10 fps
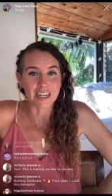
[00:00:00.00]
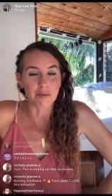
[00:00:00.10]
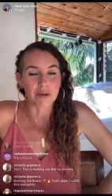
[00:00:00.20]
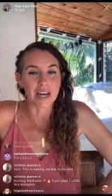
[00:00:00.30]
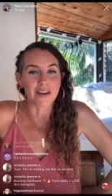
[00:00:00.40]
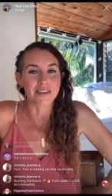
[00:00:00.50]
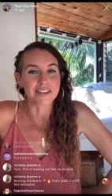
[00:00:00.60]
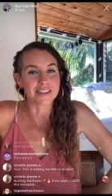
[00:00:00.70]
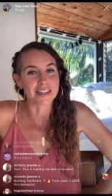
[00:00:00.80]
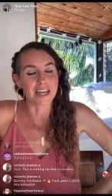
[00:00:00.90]
But I was
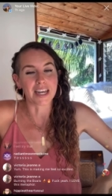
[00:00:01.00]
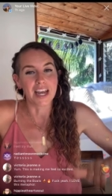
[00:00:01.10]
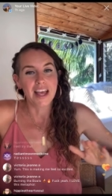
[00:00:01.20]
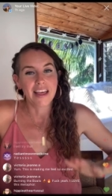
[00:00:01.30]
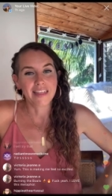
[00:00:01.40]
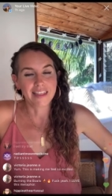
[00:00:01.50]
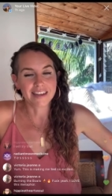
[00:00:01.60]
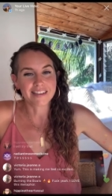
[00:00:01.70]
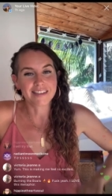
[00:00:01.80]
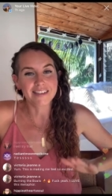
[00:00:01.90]
like,
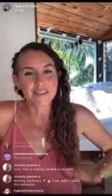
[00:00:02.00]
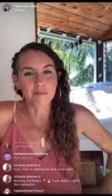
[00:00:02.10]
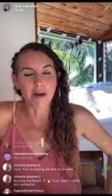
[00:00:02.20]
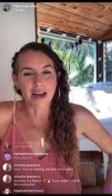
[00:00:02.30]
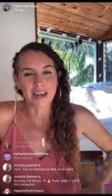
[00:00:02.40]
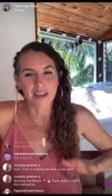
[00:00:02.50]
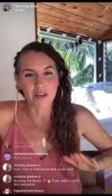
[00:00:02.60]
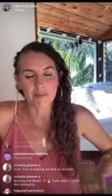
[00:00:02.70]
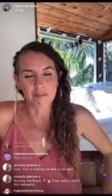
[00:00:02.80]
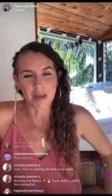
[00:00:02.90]
this is my
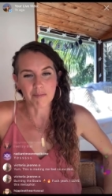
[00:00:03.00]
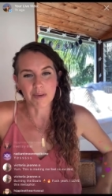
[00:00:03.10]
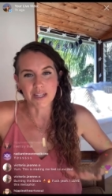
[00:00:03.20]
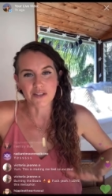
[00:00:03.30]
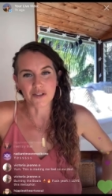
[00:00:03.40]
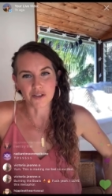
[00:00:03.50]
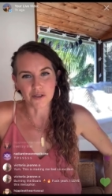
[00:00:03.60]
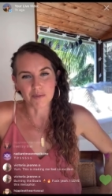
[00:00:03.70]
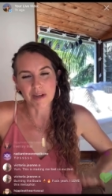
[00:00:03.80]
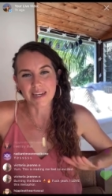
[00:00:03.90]
commitment to
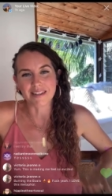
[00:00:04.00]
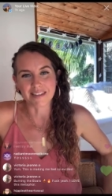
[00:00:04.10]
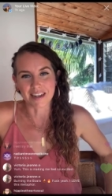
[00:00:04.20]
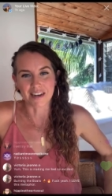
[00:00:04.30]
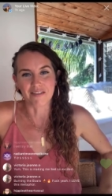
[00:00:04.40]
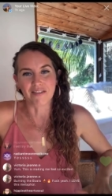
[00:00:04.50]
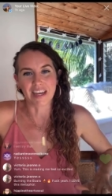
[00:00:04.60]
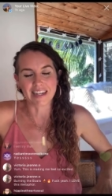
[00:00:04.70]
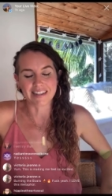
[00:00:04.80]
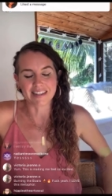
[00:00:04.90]
myself that
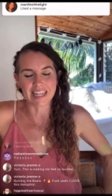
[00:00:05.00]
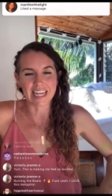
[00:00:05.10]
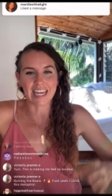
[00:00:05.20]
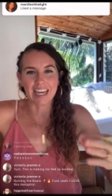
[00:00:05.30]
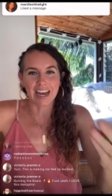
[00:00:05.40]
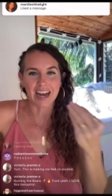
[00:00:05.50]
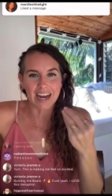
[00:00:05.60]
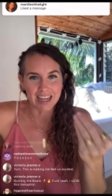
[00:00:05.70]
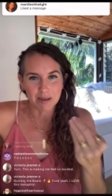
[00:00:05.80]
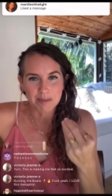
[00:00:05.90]
is saying I
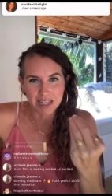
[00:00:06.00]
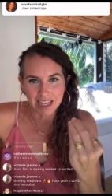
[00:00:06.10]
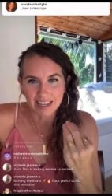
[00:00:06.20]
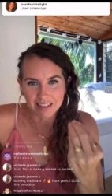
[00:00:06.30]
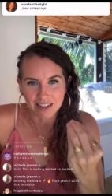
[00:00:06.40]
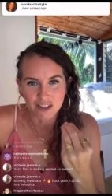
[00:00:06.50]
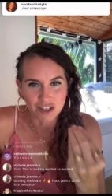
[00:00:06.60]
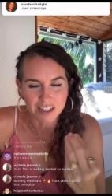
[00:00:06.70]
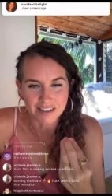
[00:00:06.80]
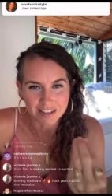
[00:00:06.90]
am taking this
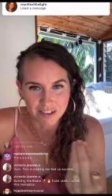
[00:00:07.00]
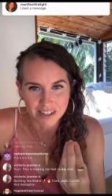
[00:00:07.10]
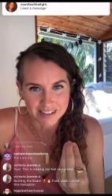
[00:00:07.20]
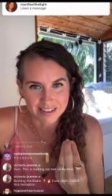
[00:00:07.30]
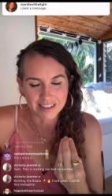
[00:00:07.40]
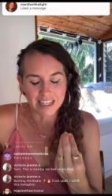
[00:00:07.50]
shit seriously.